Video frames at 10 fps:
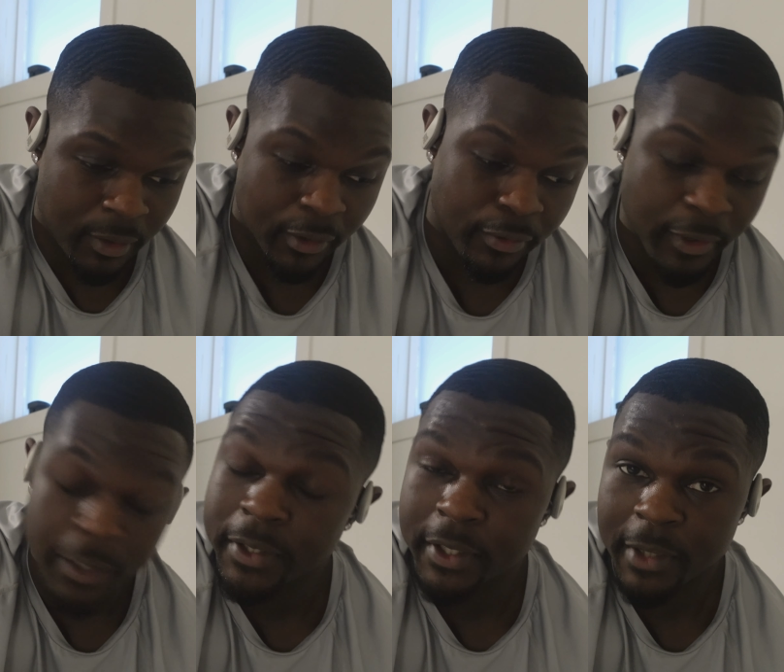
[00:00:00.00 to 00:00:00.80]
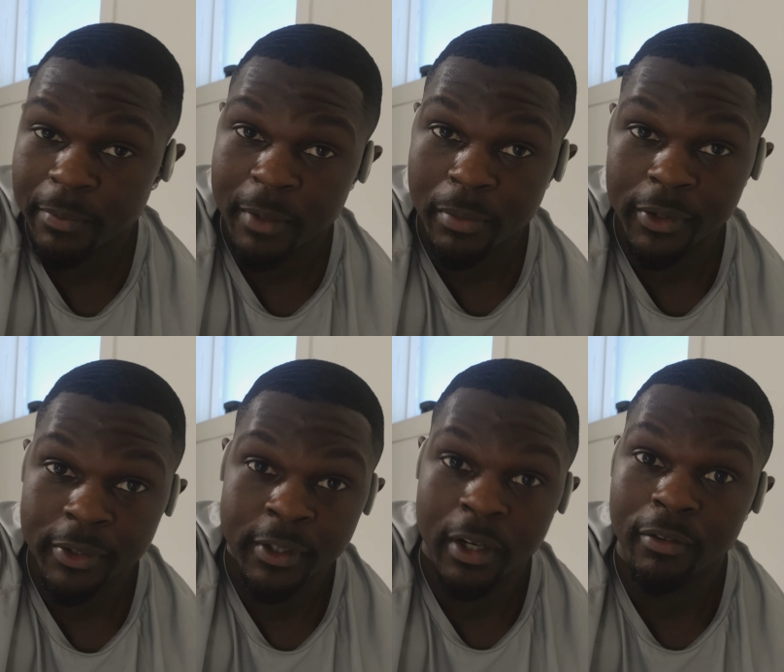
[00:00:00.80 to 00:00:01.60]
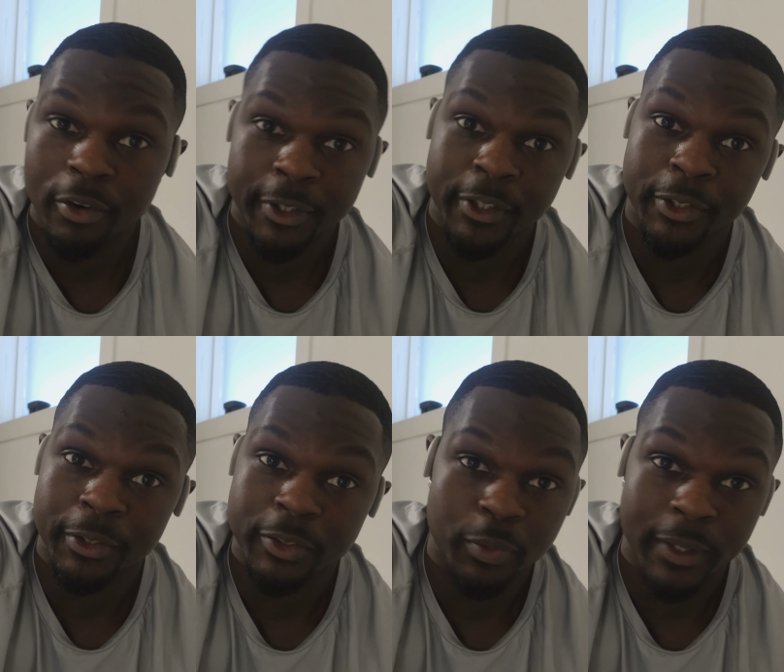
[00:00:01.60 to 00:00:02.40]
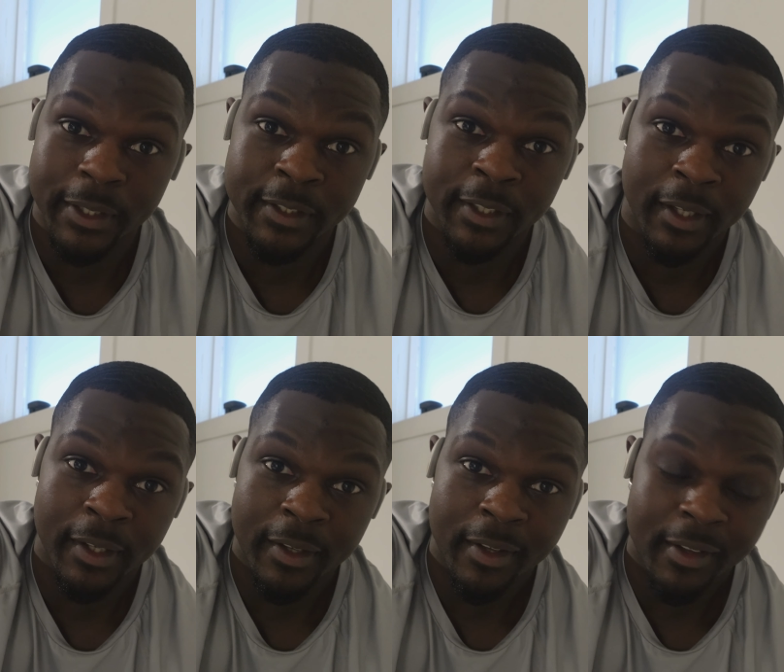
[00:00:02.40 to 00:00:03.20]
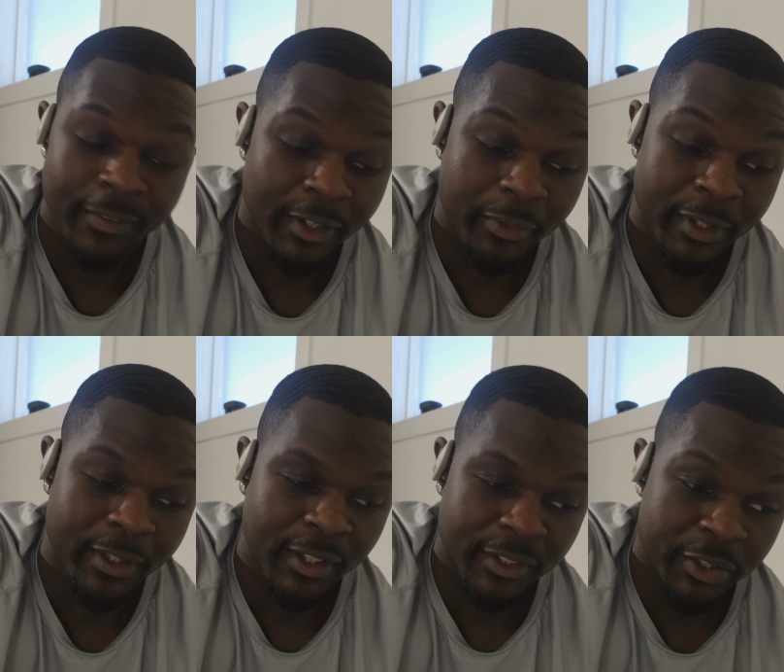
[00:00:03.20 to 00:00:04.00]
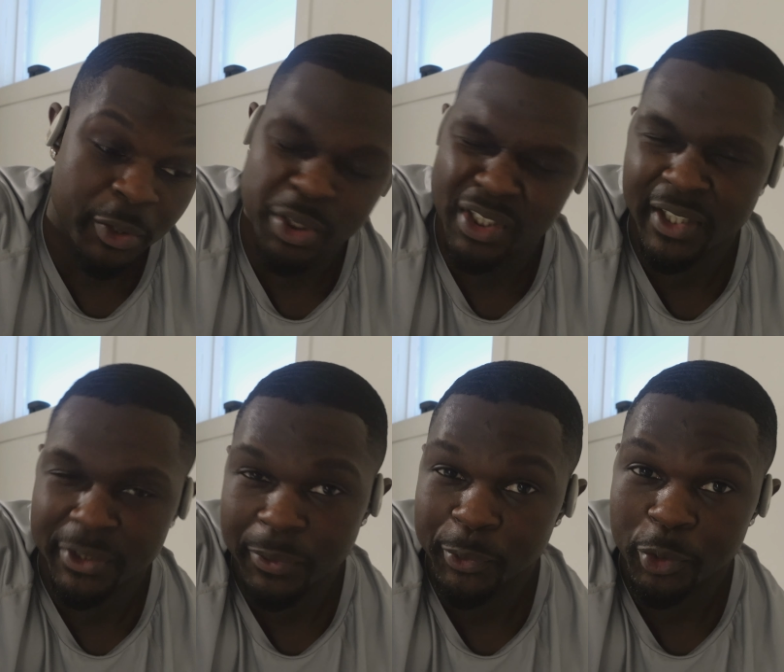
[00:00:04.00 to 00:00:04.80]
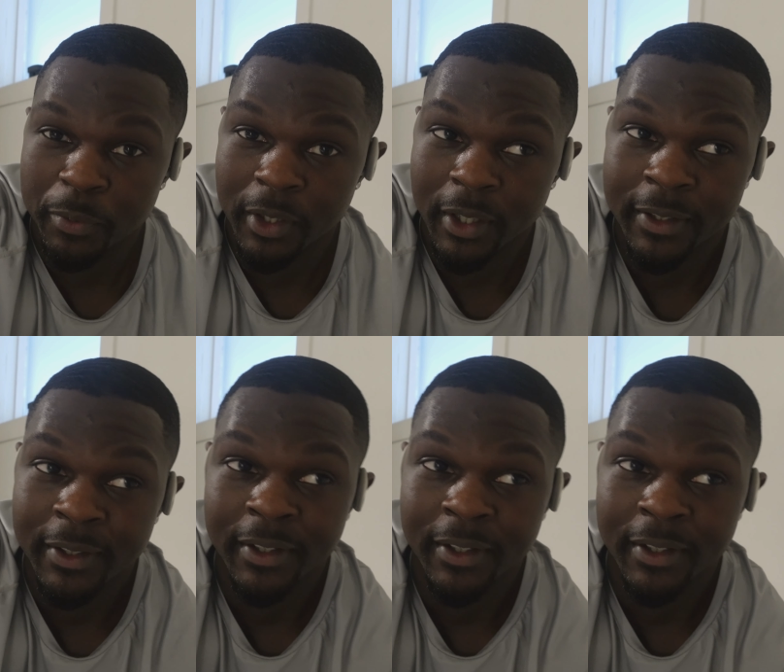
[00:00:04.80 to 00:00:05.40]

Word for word: a friend and my brother, I've already done it twice that week because usually I don't do them a lot.